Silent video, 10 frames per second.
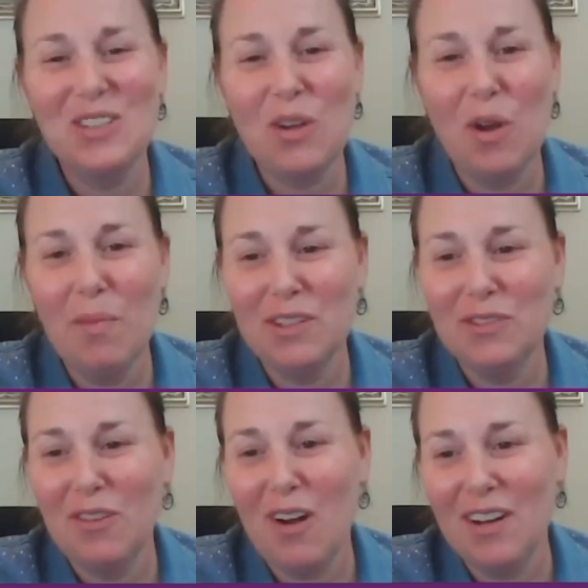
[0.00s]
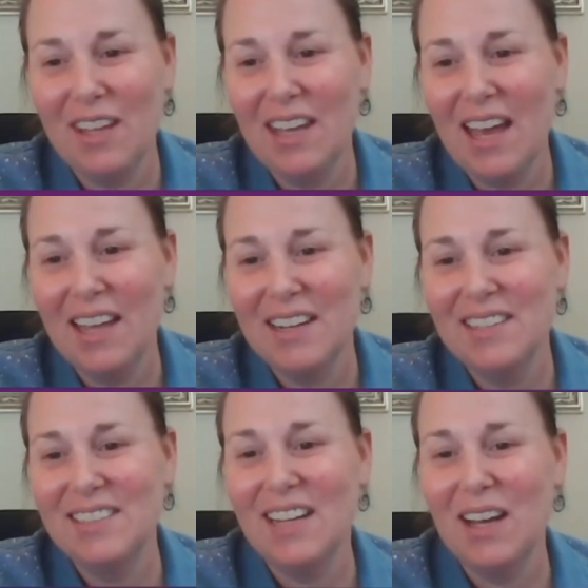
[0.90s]
you so much, Fanie,
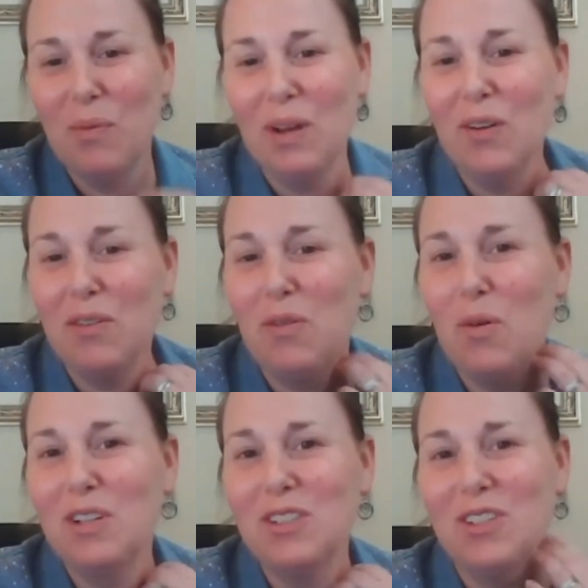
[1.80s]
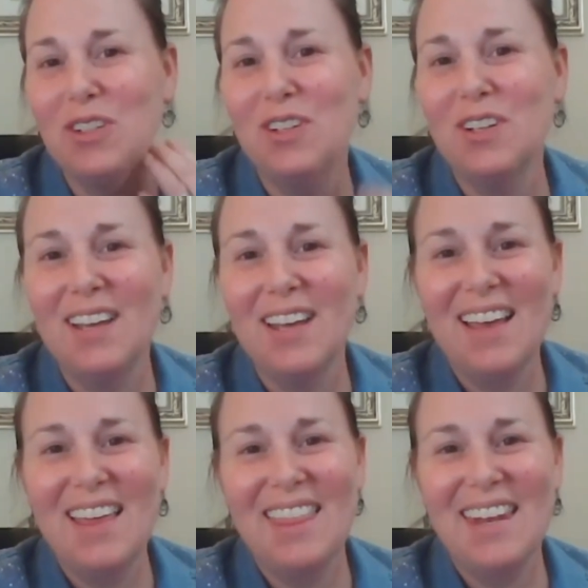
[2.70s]
and we look forward to
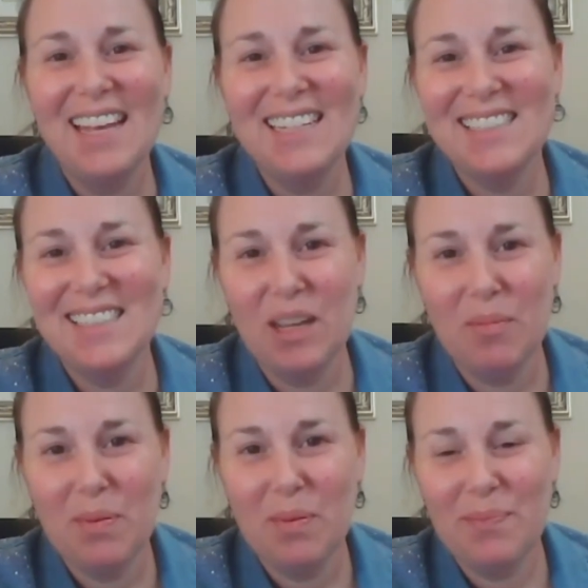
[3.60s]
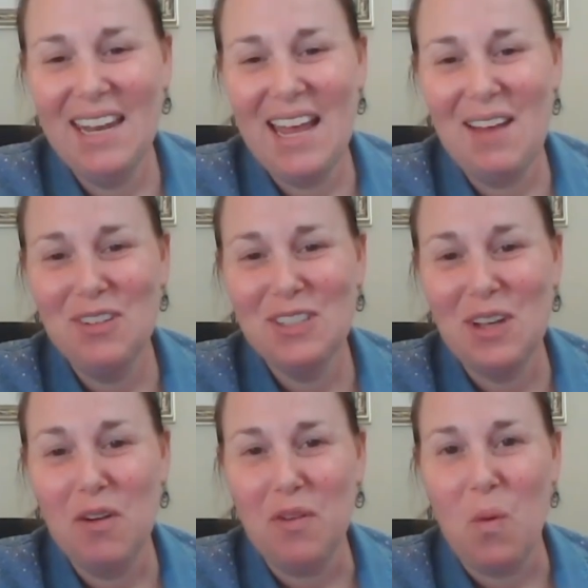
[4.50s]
the next step, and have
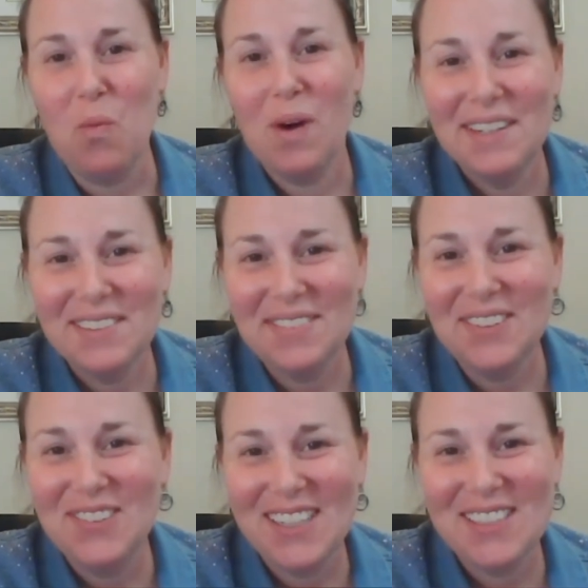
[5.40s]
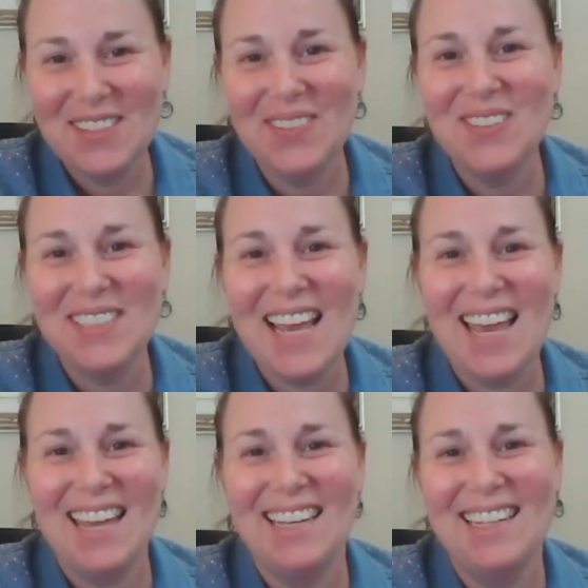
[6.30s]
yourself a wonderful rest of your
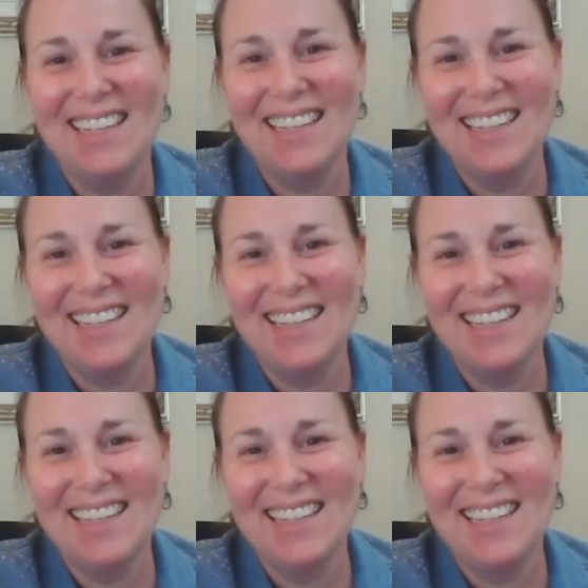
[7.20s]
day.